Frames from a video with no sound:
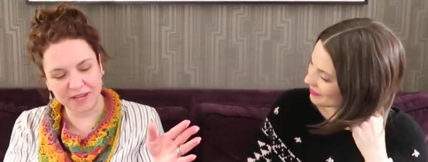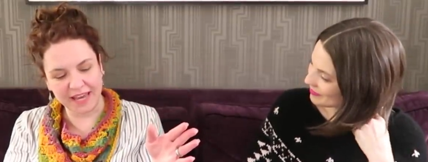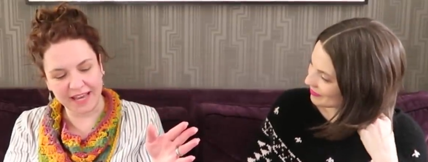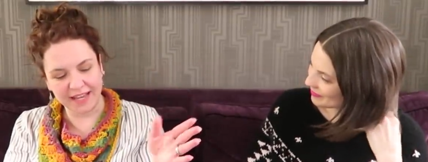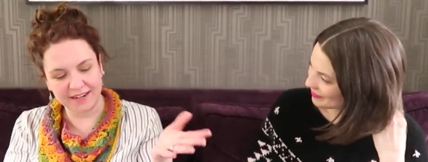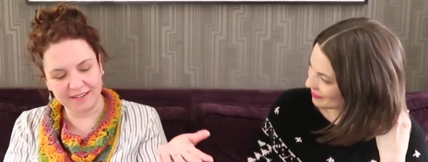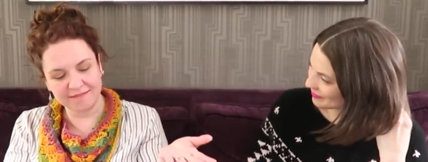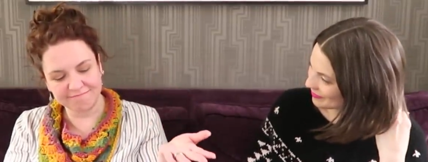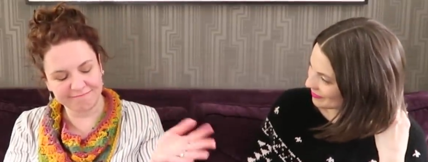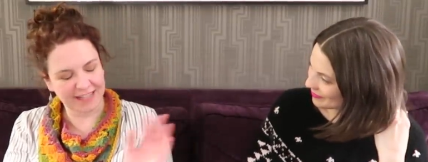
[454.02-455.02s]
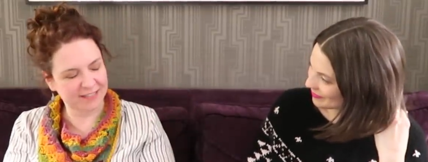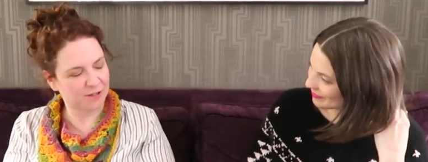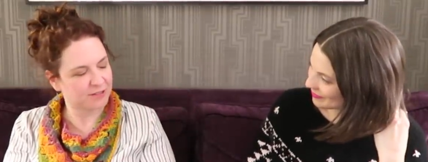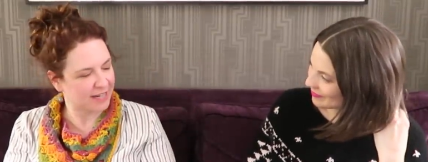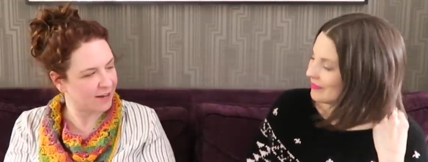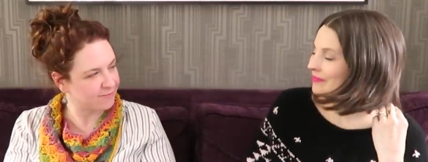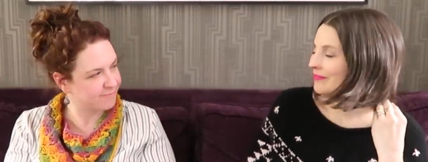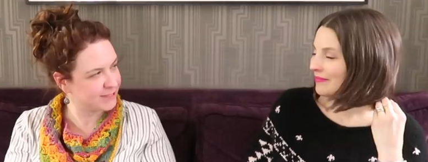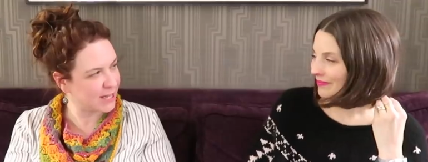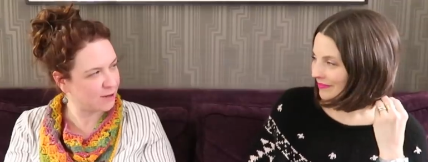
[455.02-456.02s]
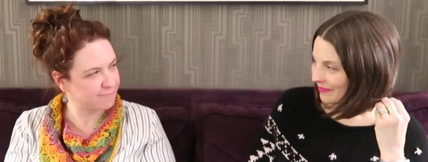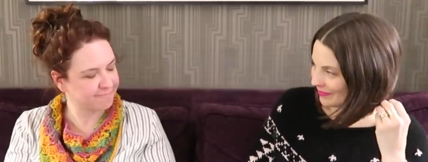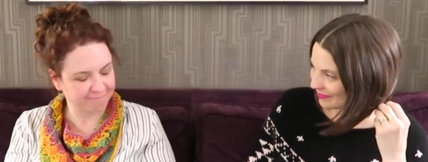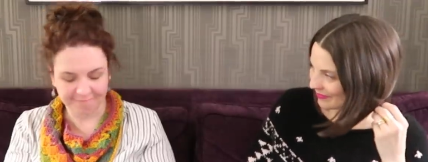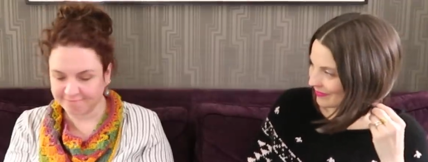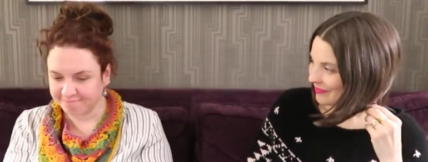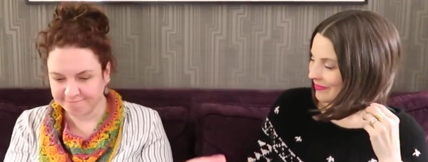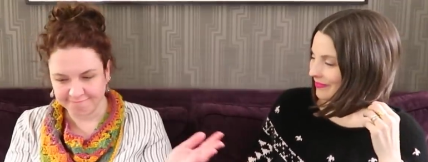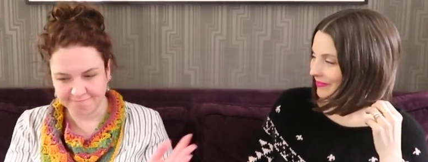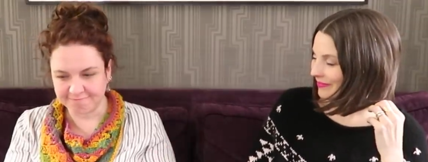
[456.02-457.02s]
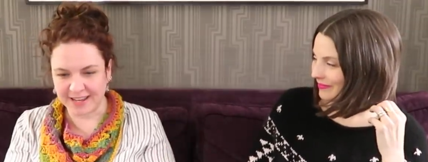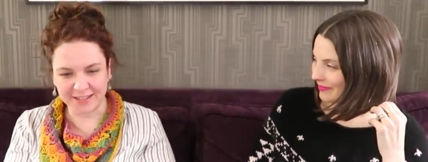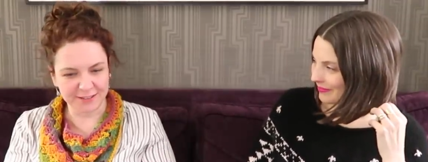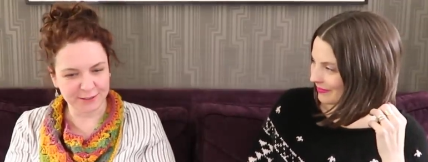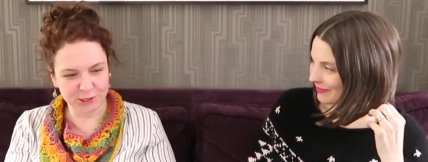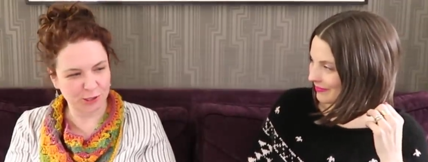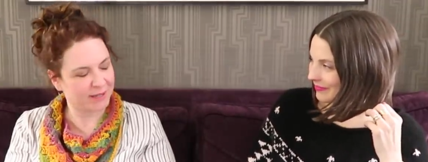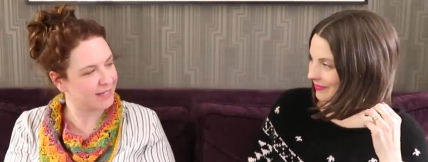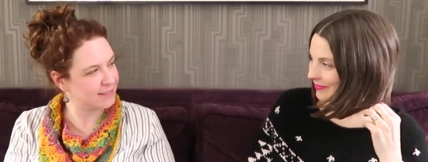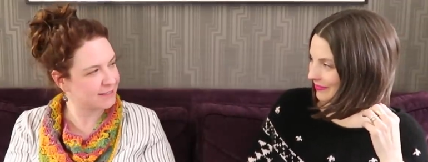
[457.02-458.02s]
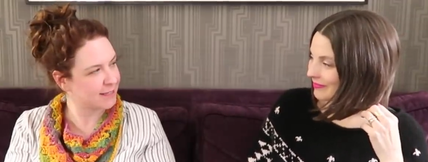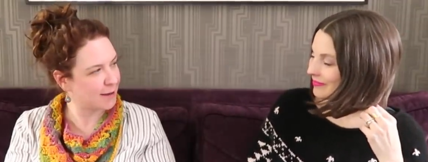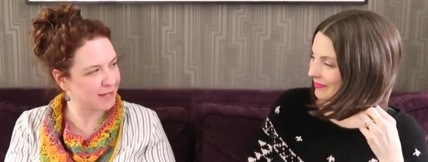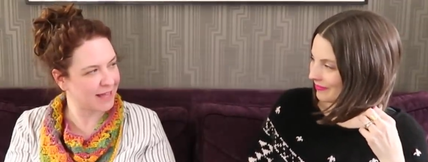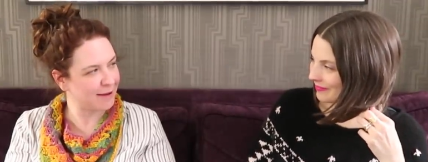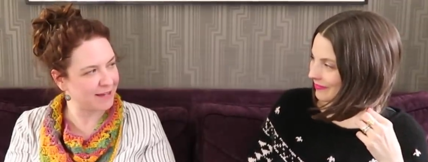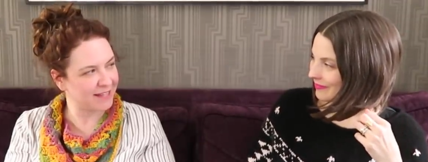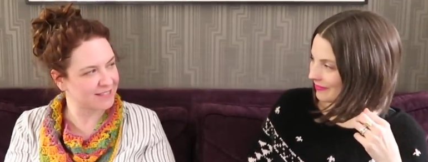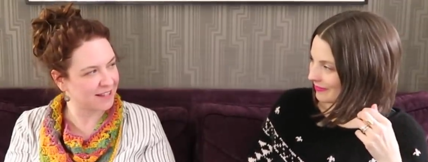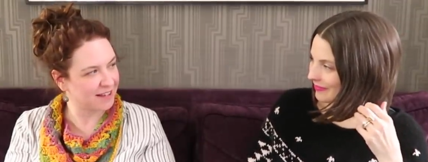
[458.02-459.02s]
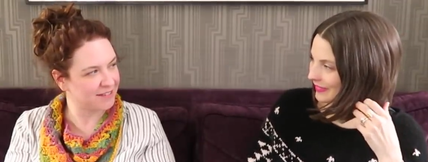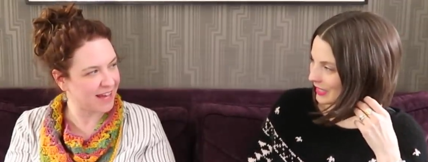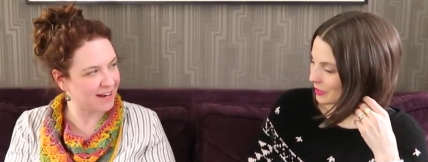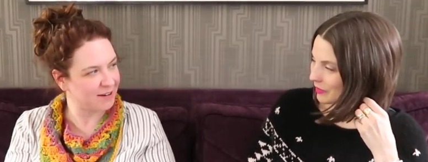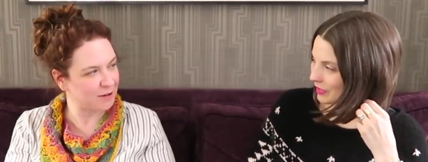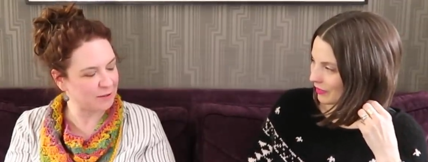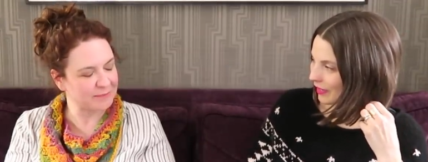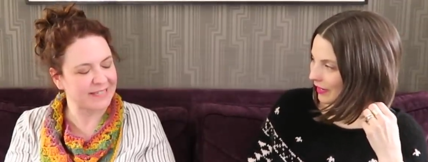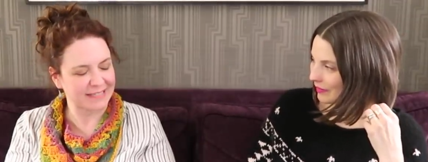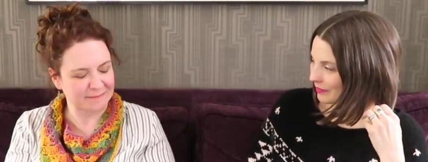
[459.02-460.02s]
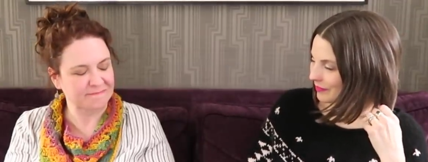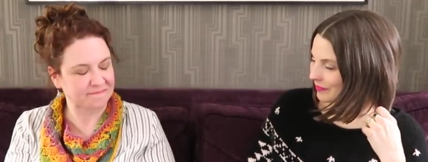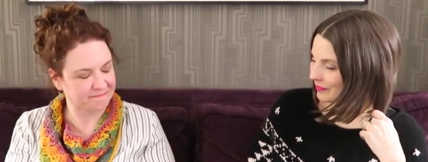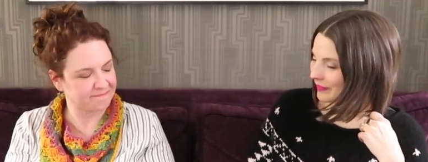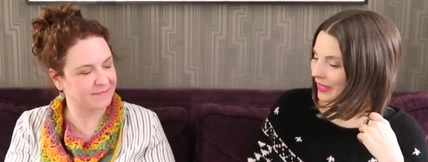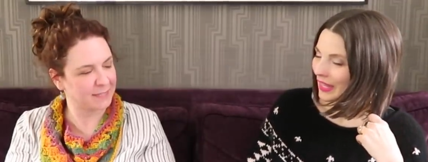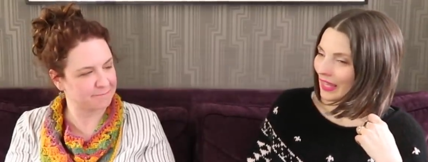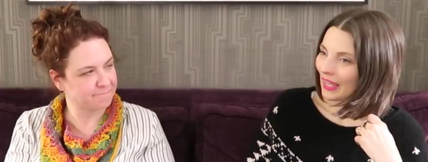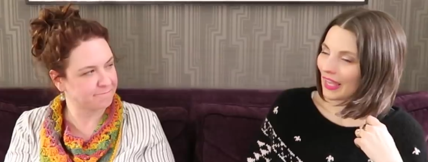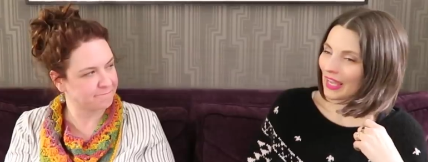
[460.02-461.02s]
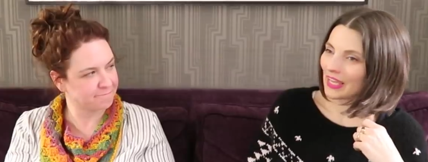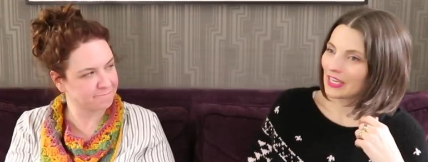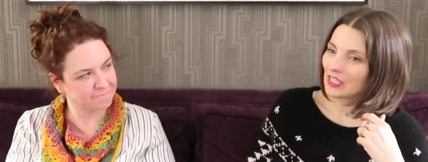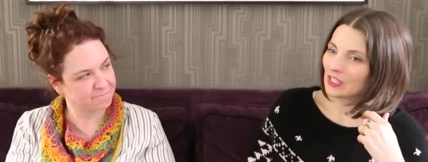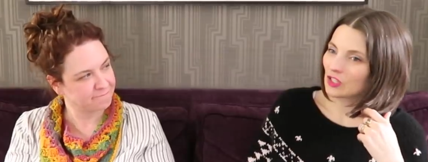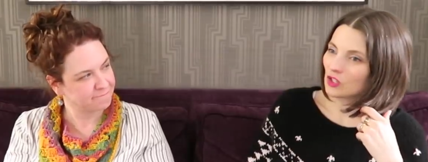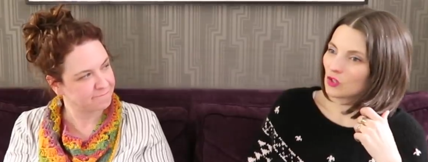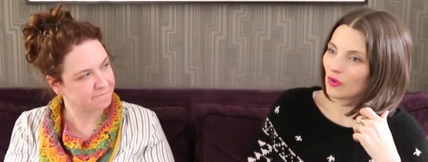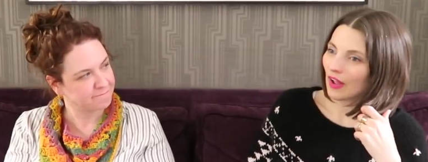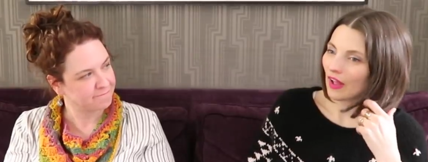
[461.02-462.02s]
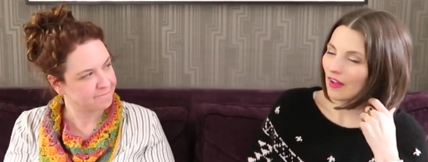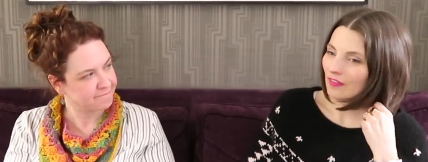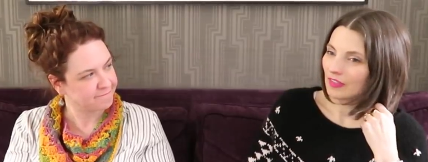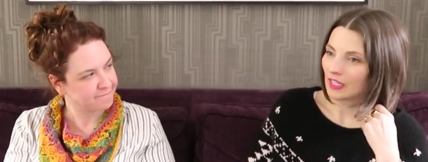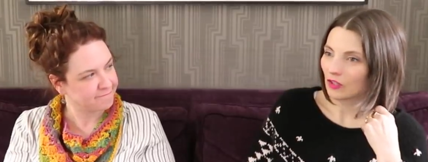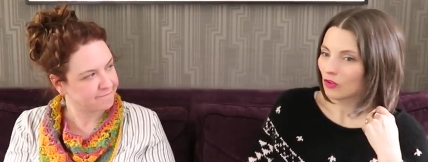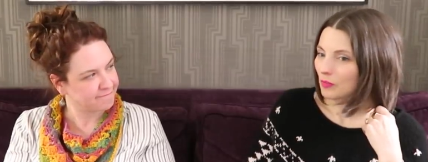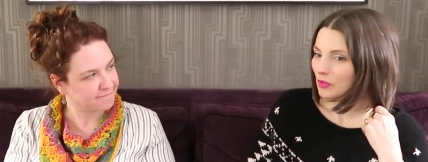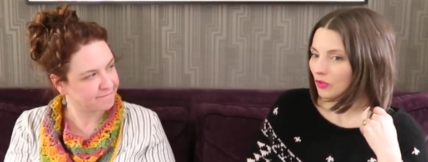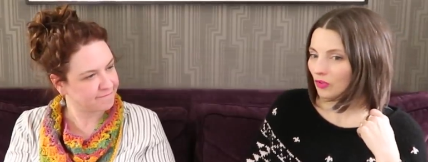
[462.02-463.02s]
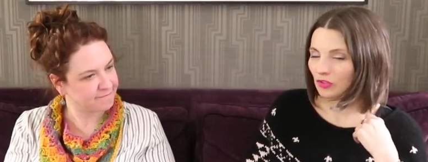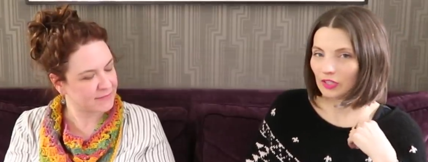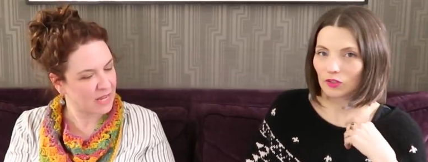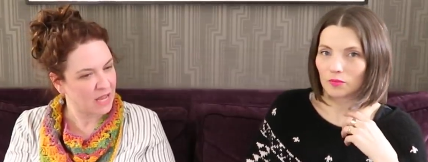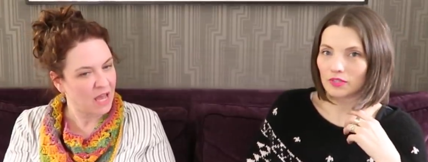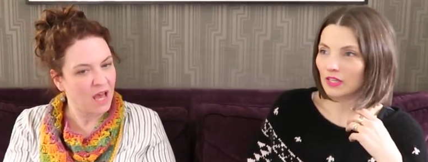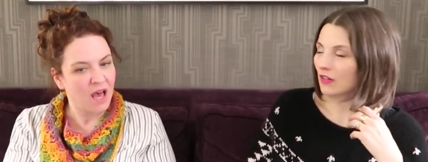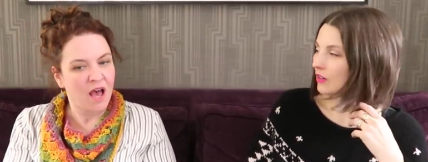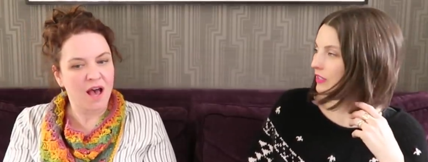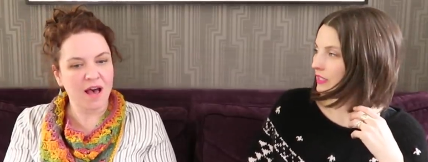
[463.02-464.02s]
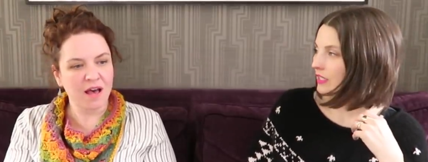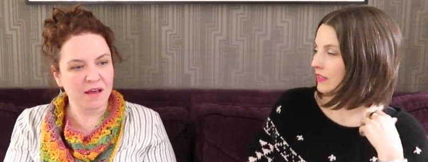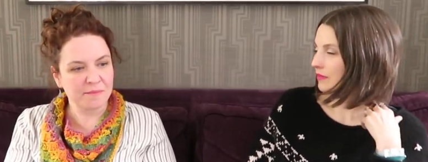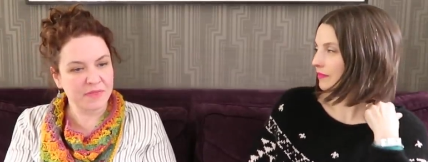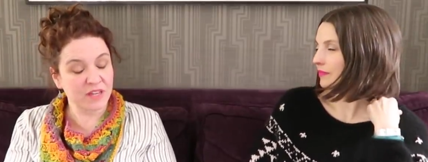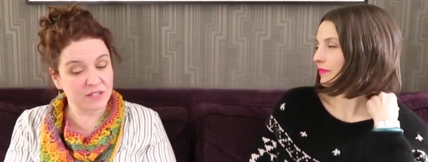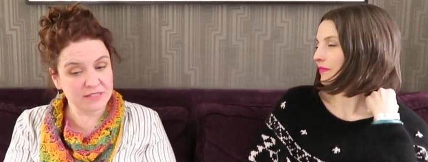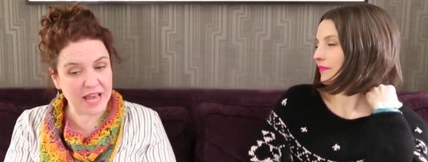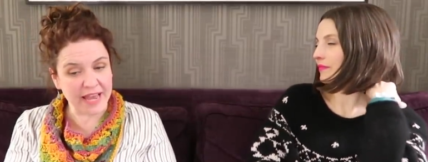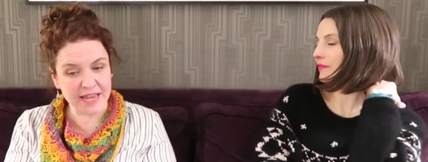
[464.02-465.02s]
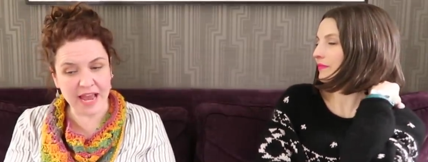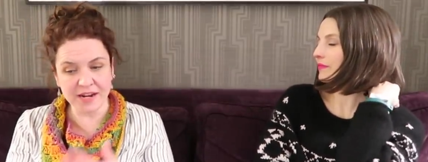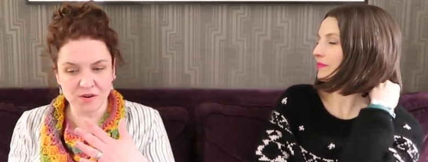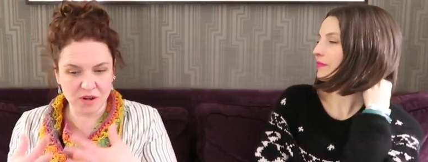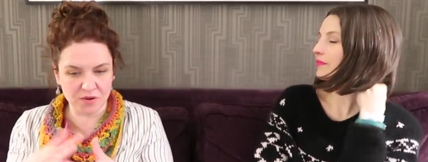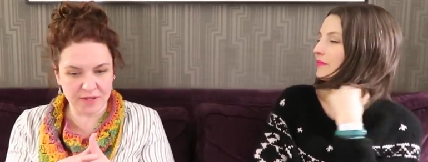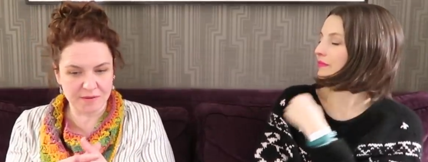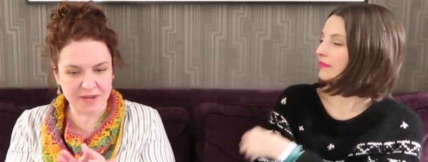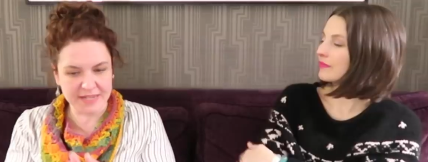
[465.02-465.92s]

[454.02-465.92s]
Speaker 1: we had has closed down so Michael's, Joanne's, mm-hmm. Lobby. That's all I've got that's at home. Yeah.
Speaker 2: Mm-hmm. Yep. And do you have knitting groups or crochet groups there? Or um, it... there's
Speaker 1: I I don't go to any